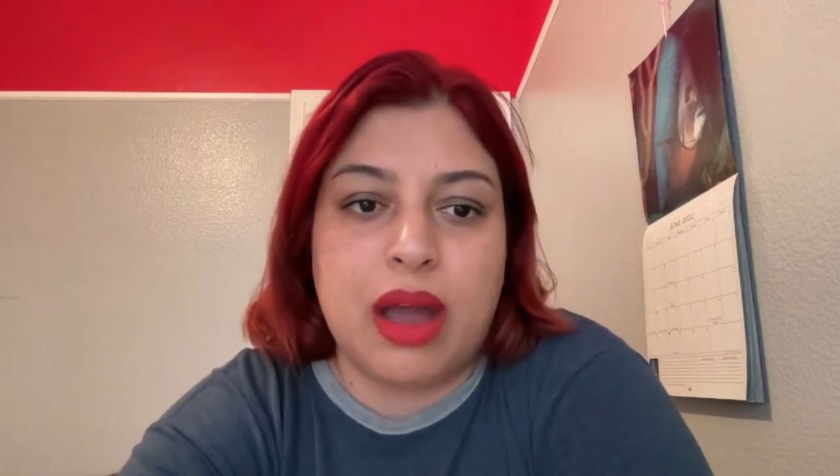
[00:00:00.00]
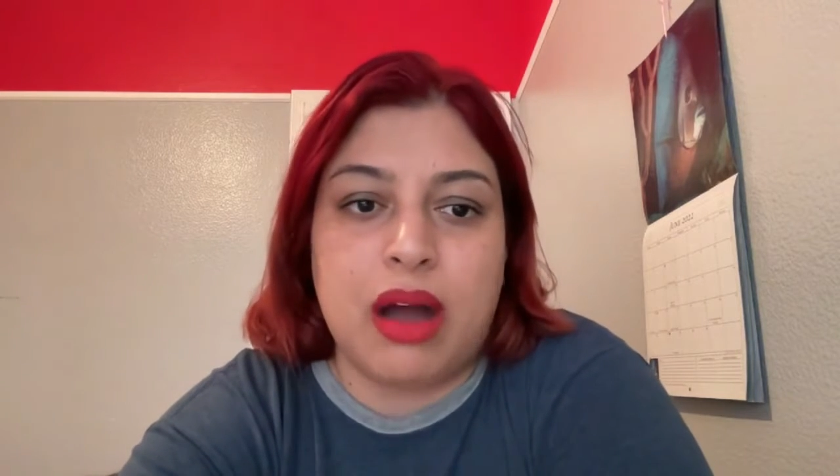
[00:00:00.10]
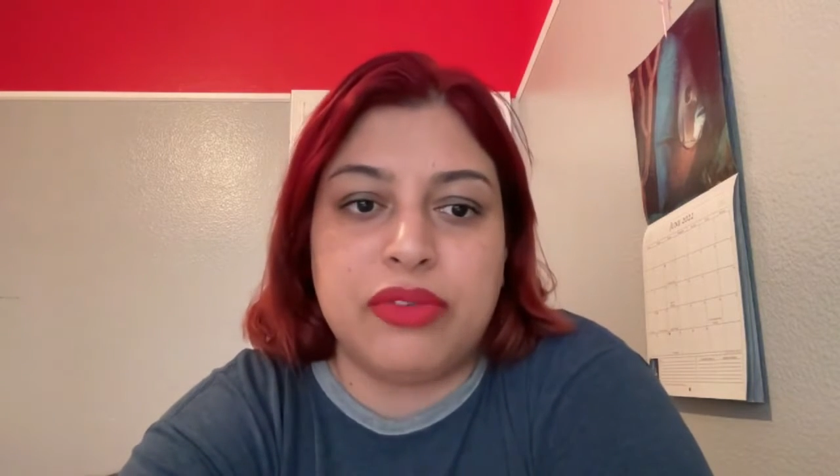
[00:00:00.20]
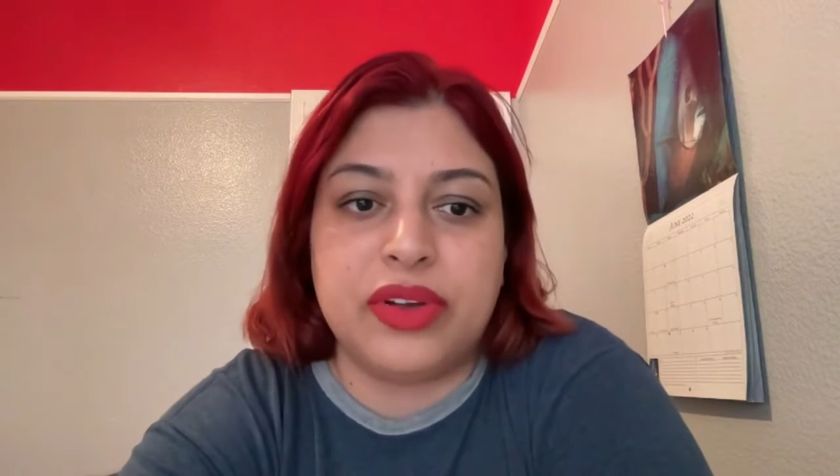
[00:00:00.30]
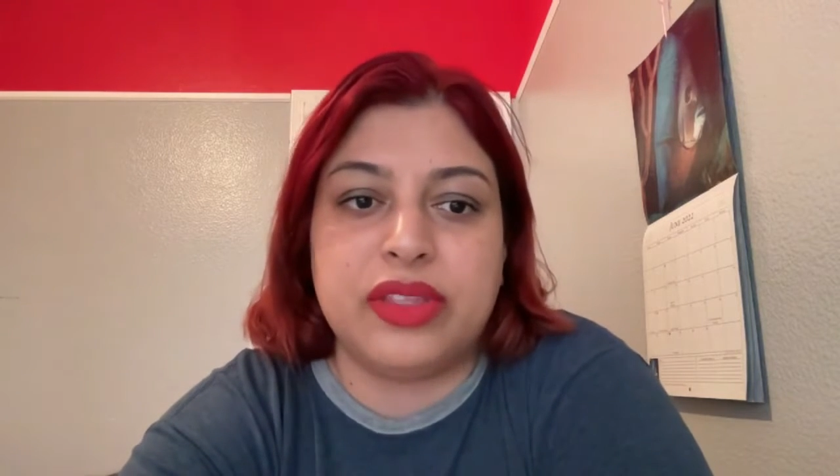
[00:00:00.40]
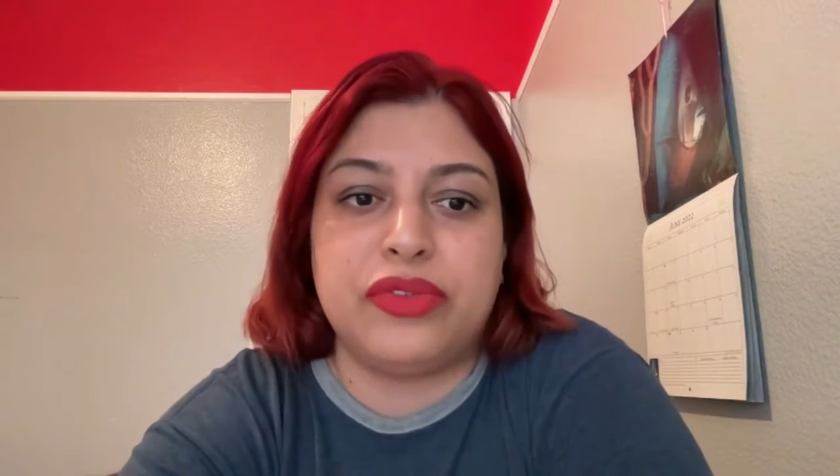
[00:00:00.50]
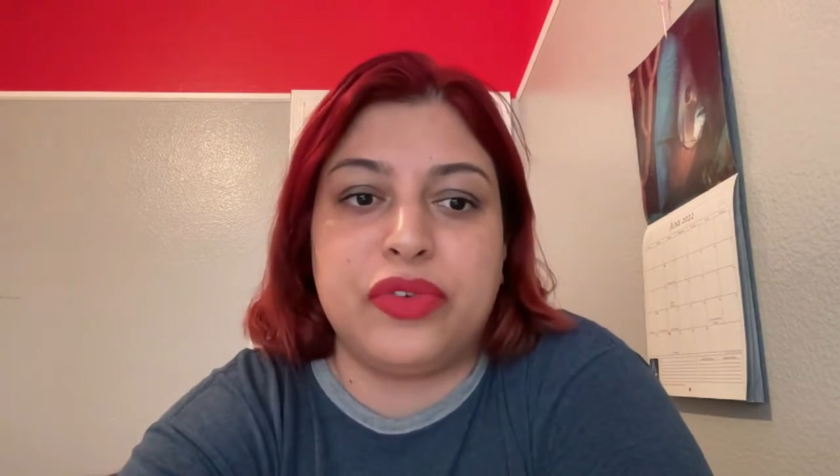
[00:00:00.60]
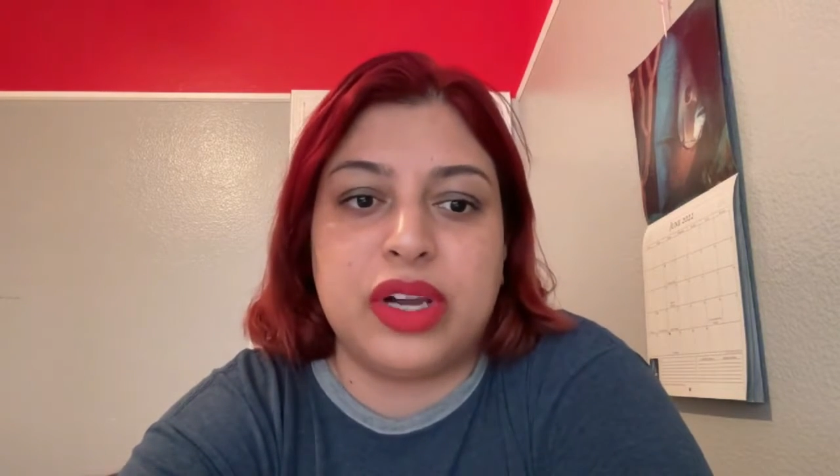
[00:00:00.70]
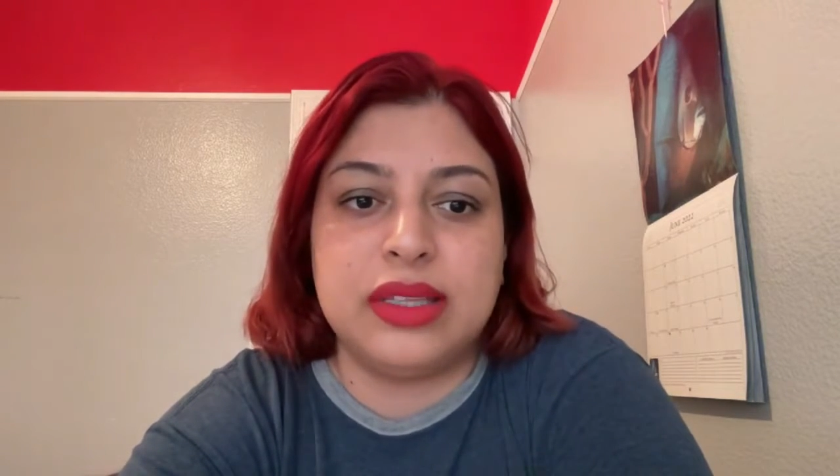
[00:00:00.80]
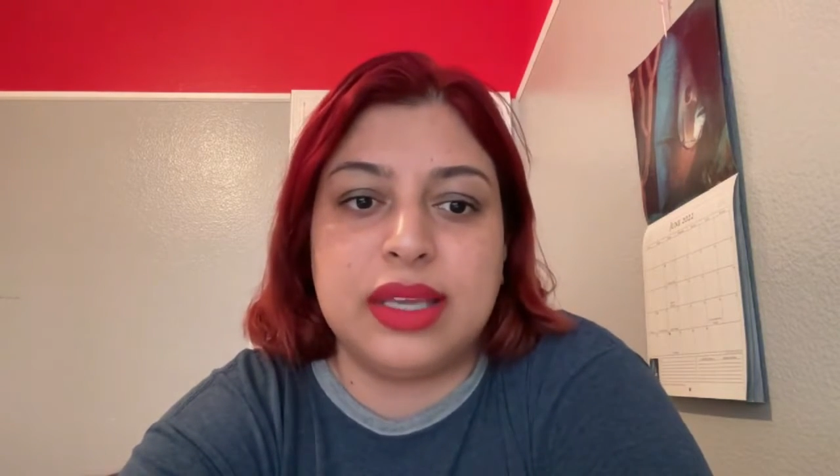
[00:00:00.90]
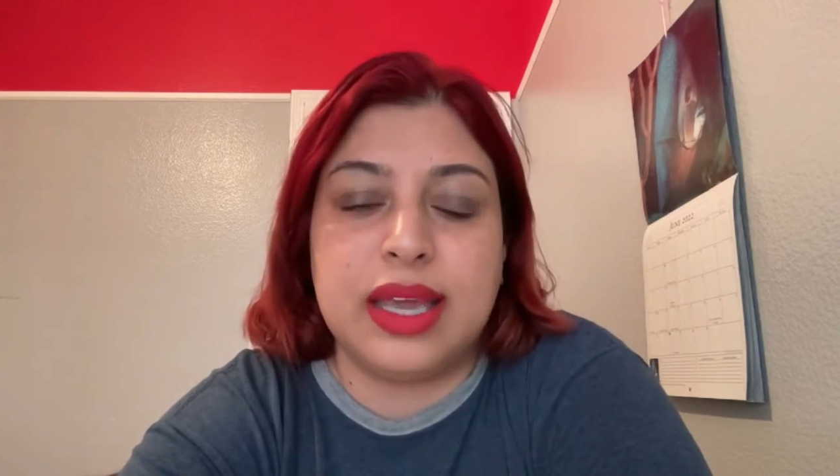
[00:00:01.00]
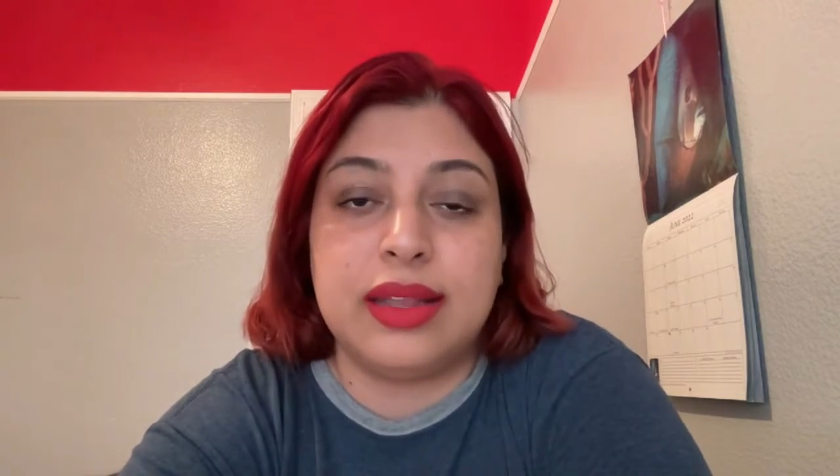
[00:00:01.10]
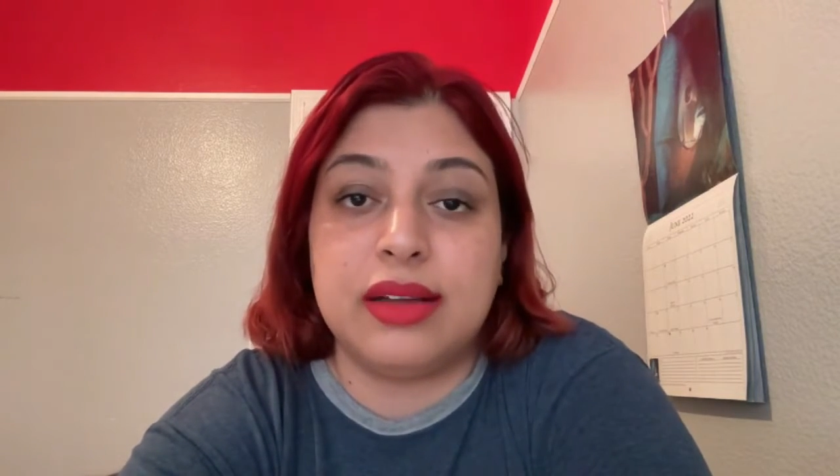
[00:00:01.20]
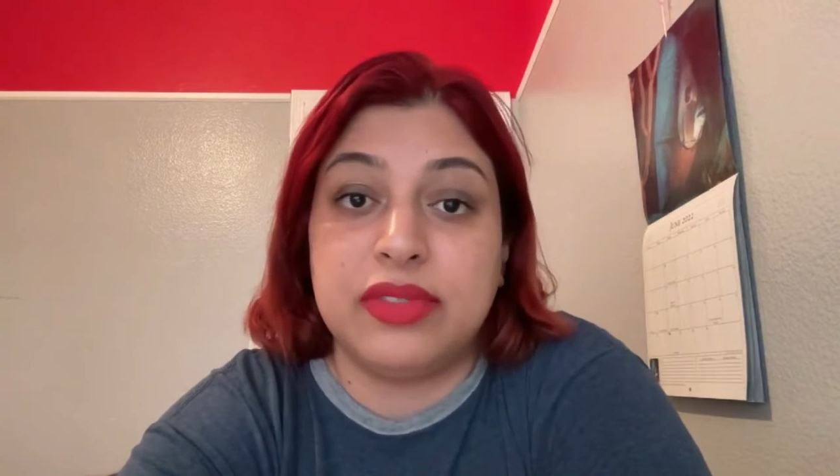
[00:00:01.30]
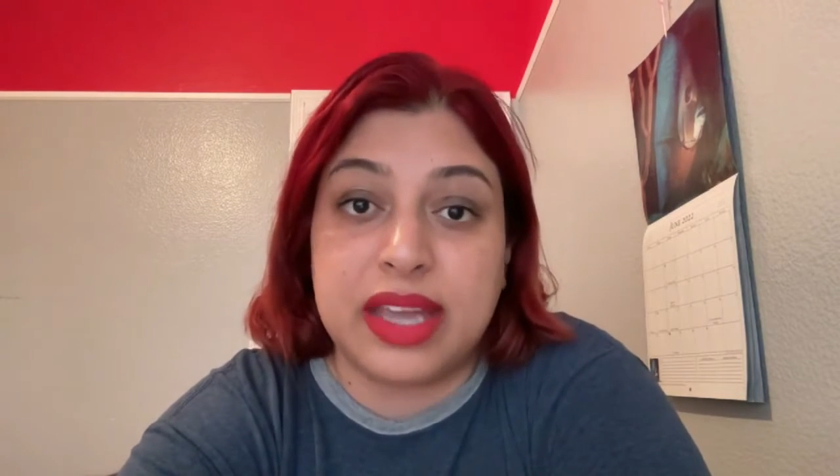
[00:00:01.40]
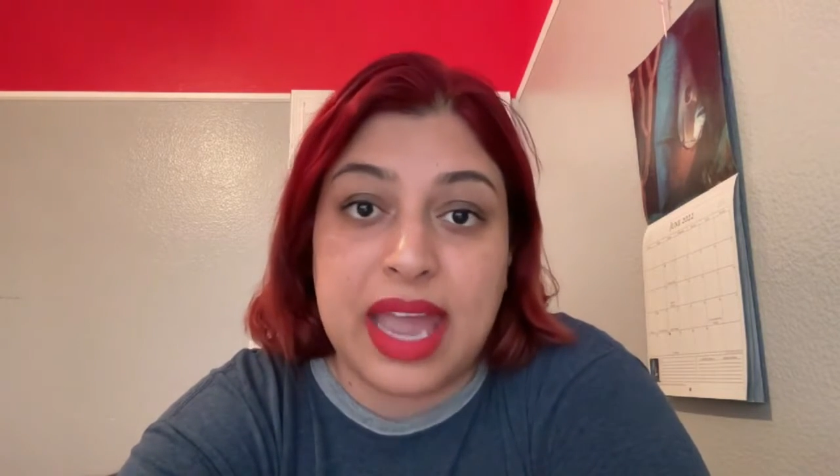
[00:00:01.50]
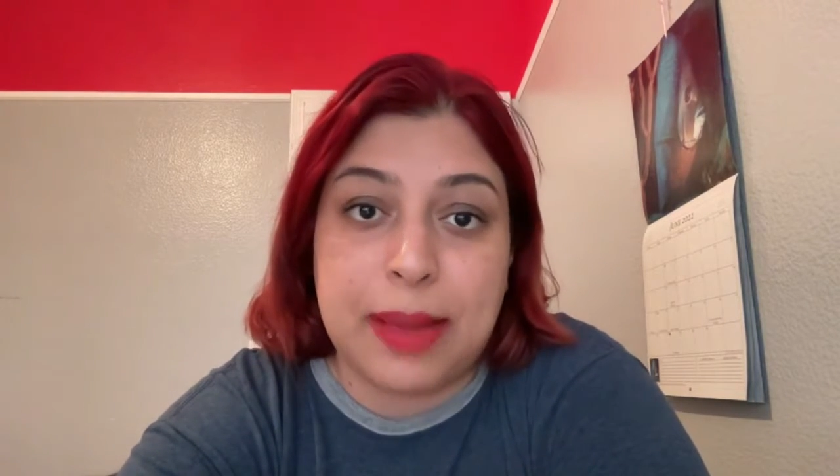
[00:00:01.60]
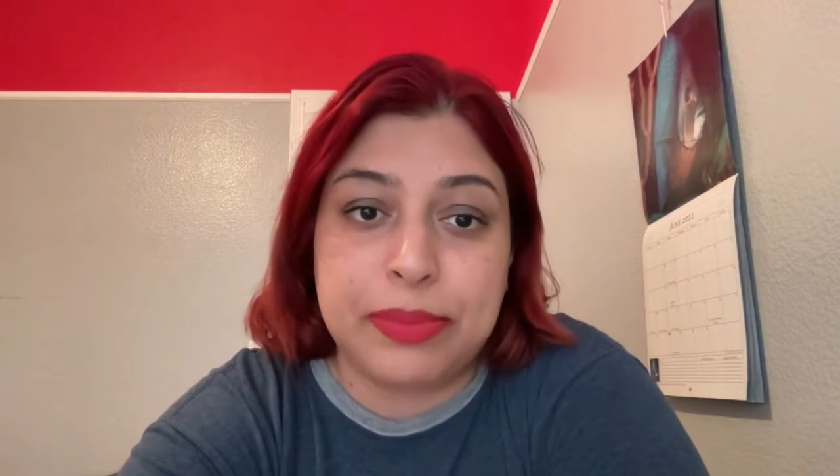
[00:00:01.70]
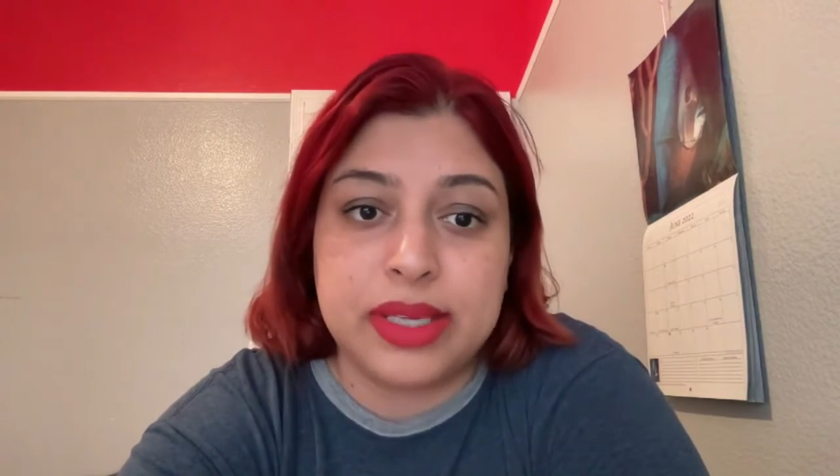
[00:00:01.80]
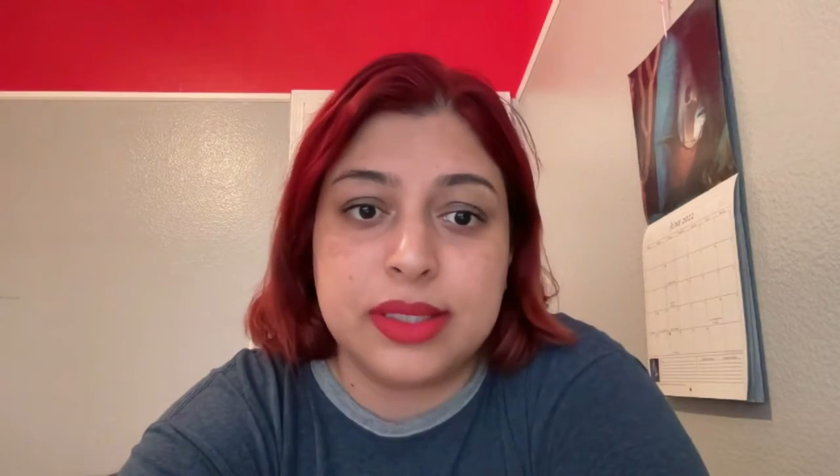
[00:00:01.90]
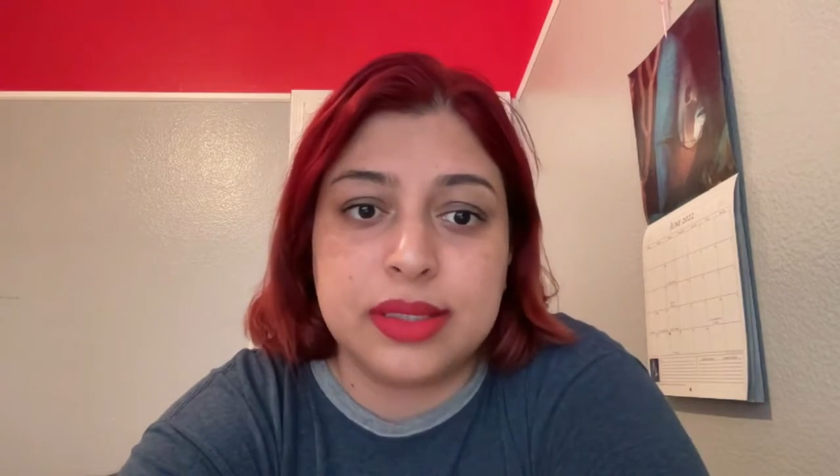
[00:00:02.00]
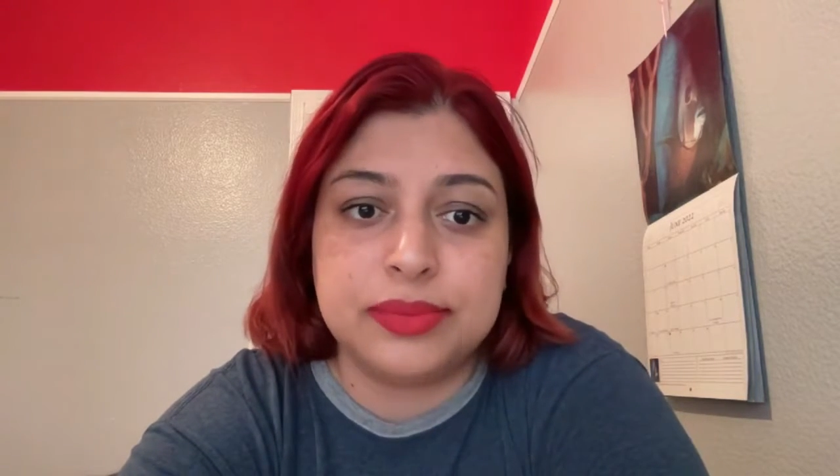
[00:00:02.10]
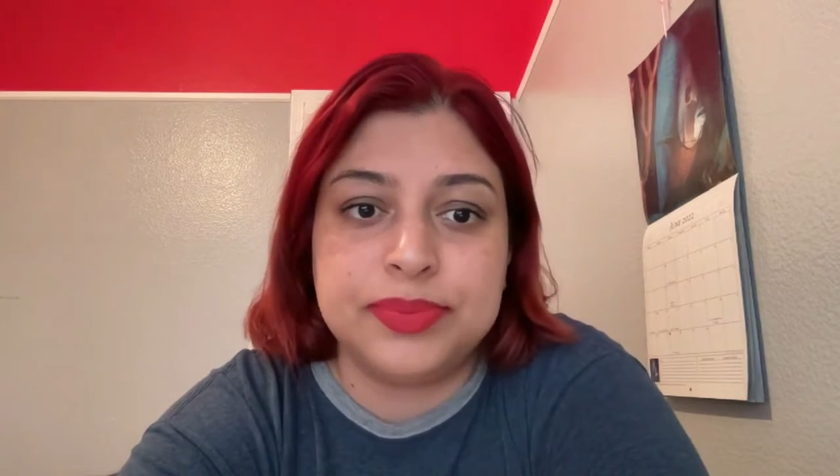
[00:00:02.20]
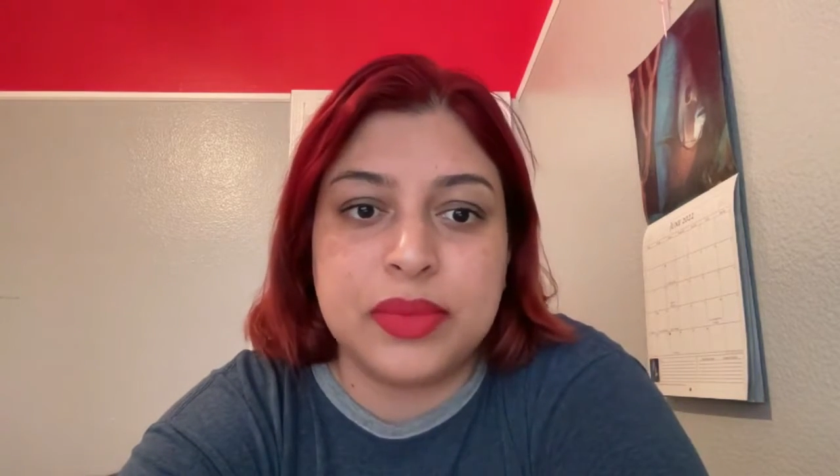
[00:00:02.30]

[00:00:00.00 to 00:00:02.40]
off at the front gate of the campus.